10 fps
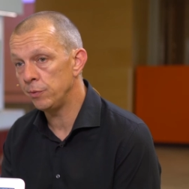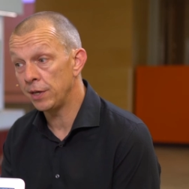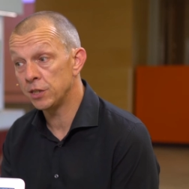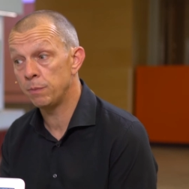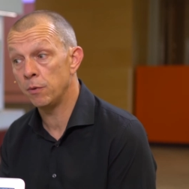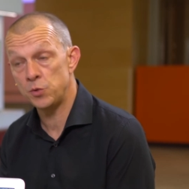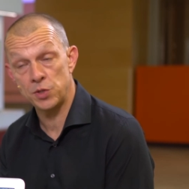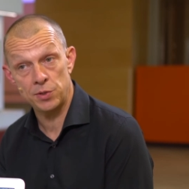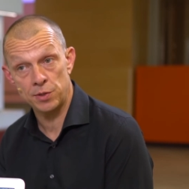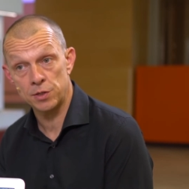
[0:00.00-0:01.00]
we expose
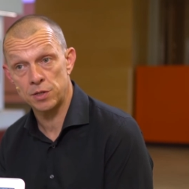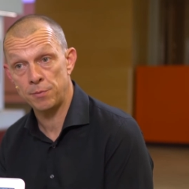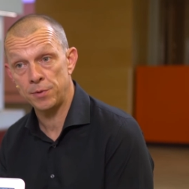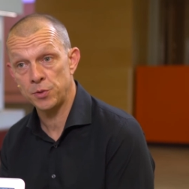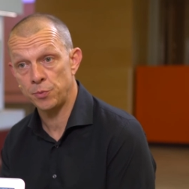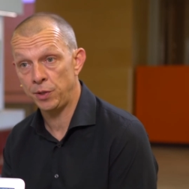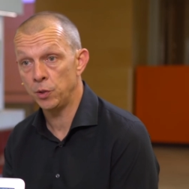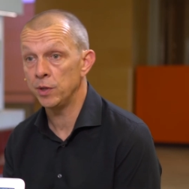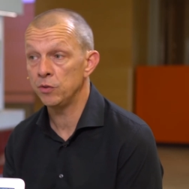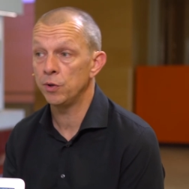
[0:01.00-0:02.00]
it to customers, we
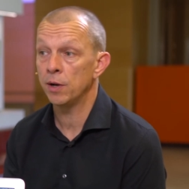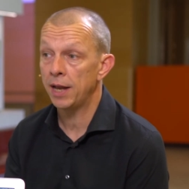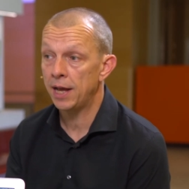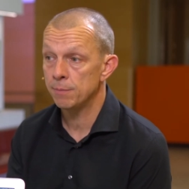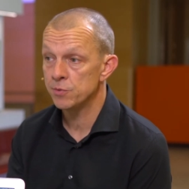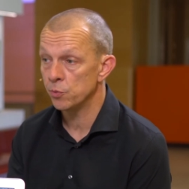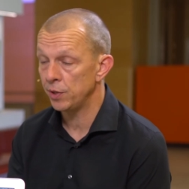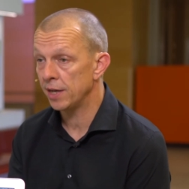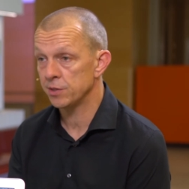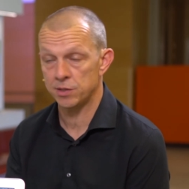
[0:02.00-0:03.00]
go into their labs,
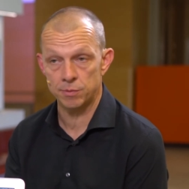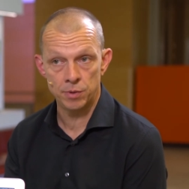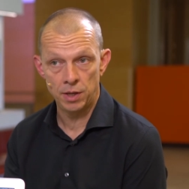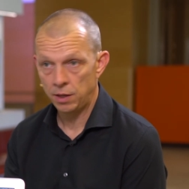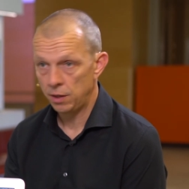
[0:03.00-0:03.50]
we ask them,